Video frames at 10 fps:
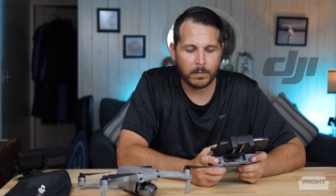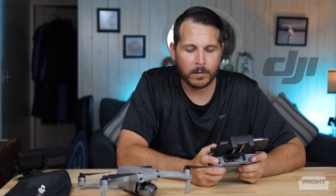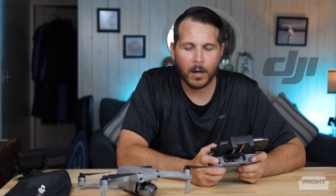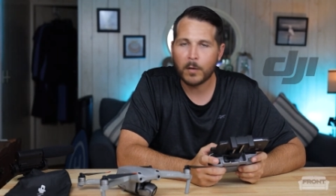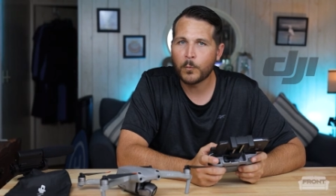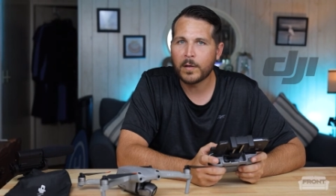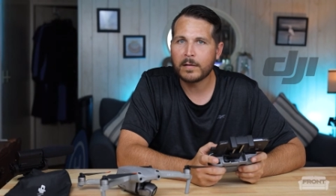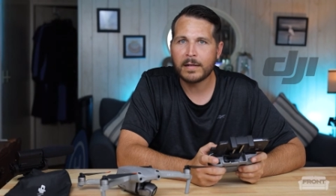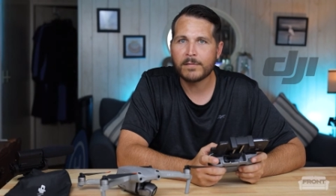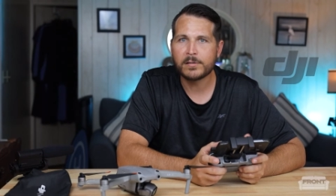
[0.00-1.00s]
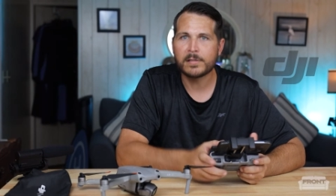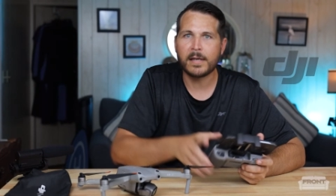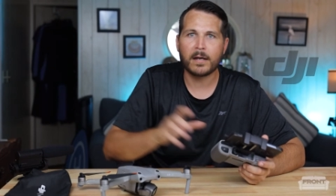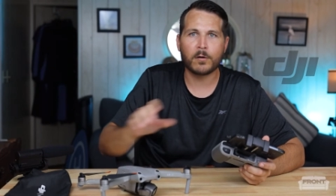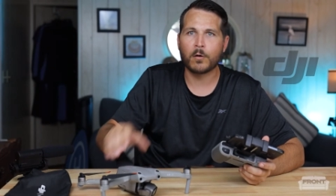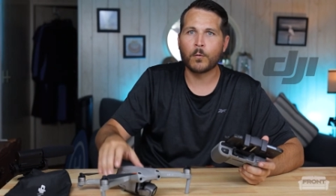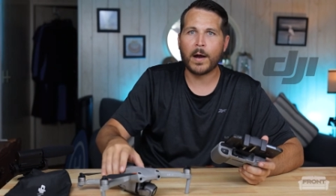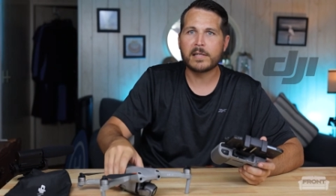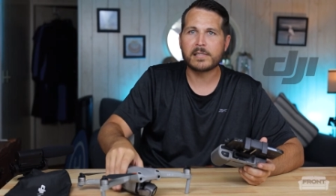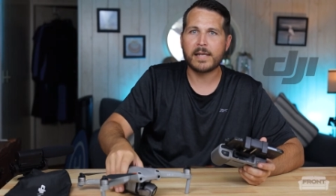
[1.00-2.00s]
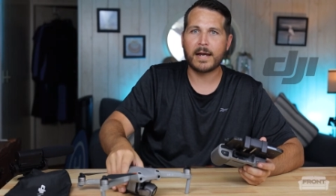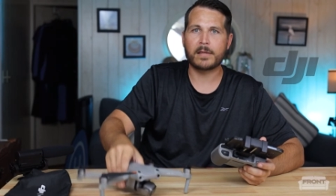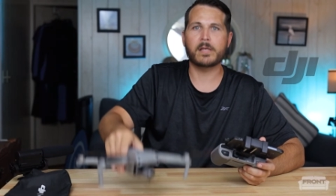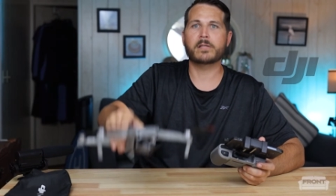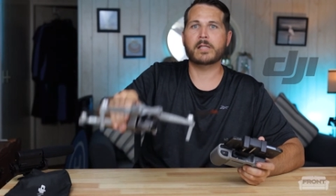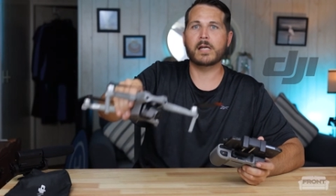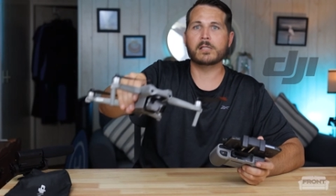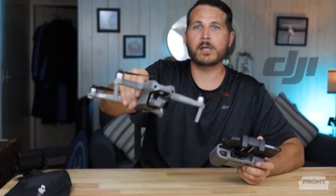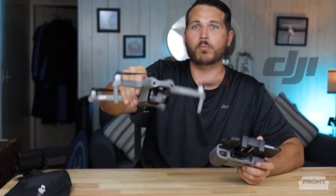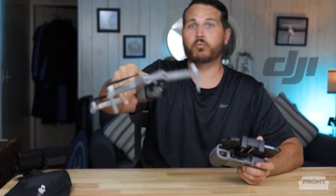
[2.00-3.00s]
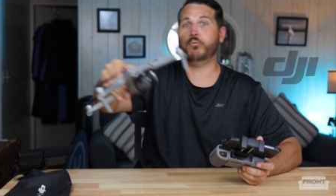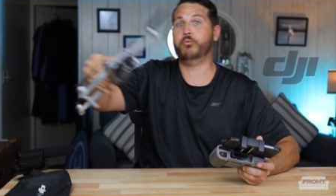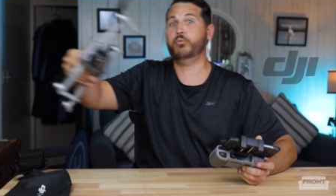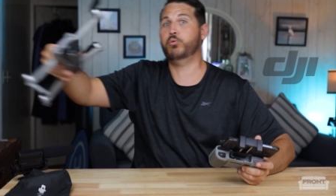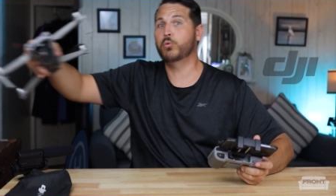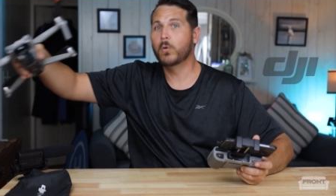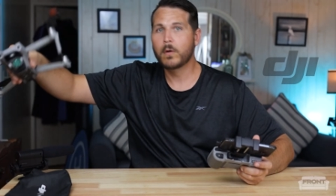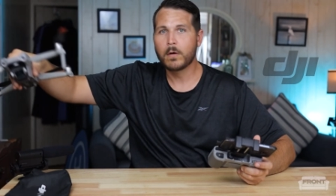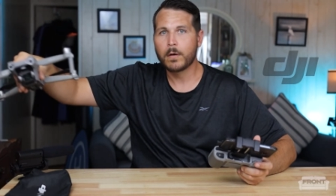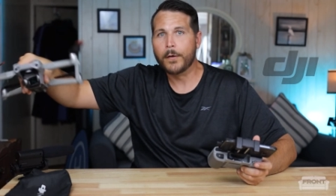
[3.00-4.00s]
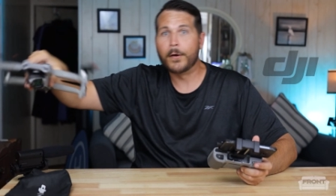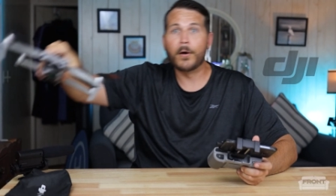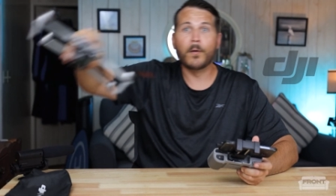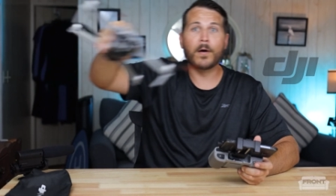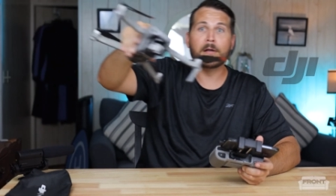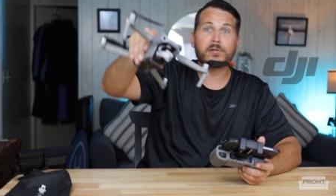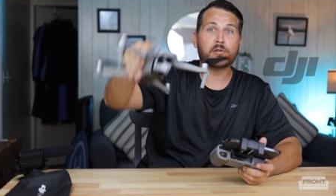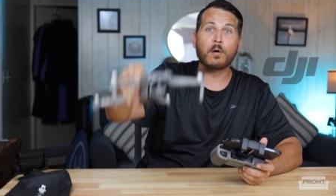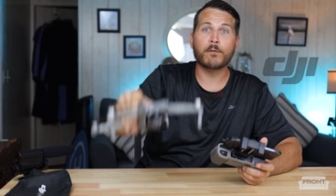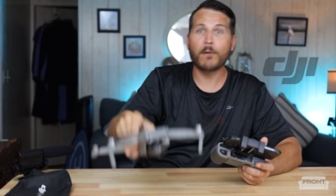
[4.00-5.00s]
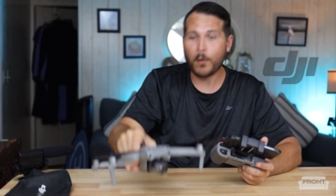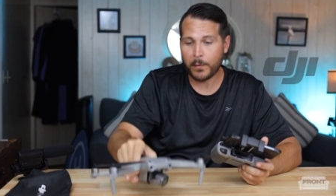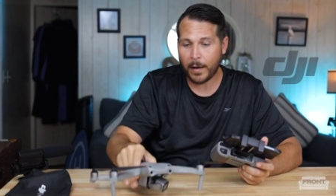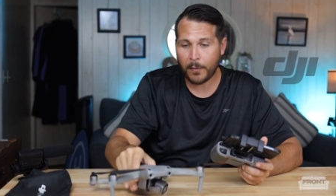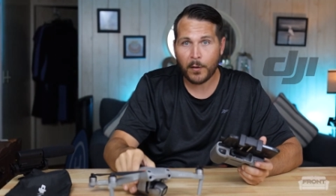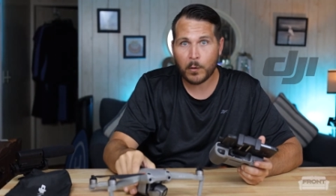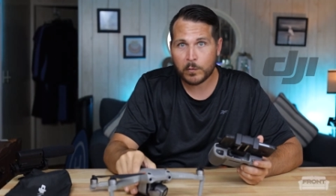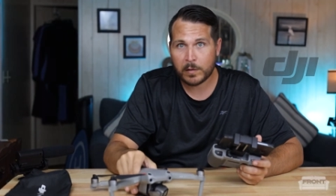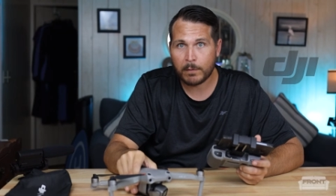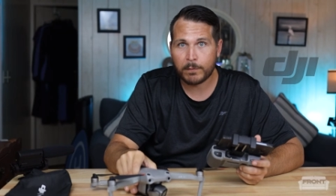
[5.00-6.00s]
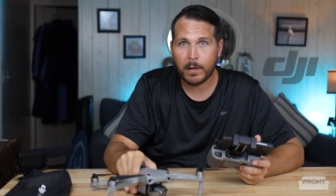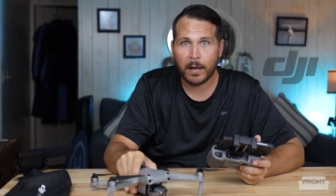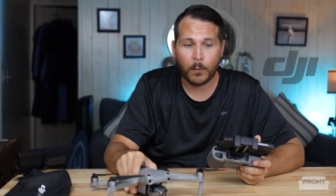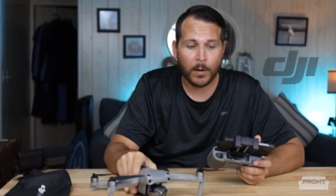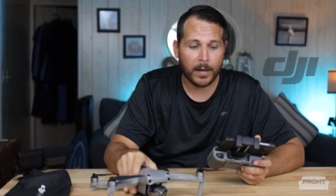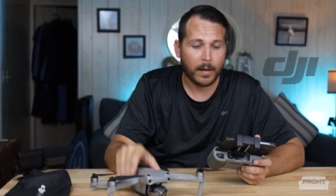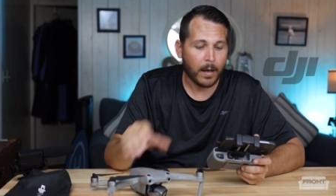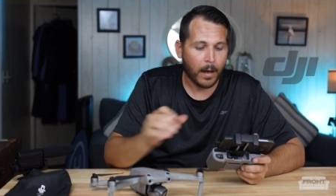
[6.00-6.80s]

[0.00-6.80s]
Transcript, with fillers: gone with a left stick or a right stick, and this thing said, you know, it's so far that I thought it was going to fly away.